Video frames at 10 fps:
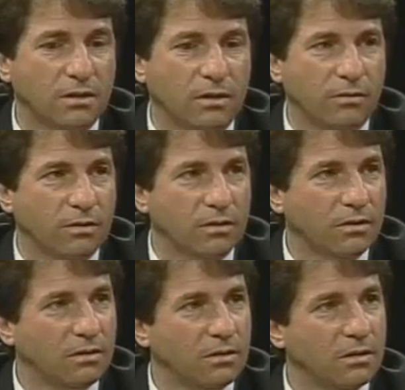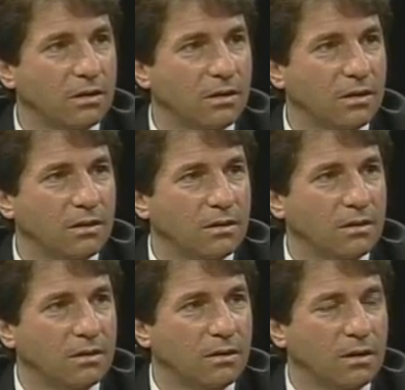Because of the nature of your work, in
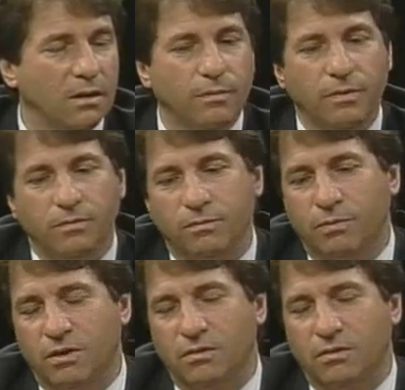fact, you know.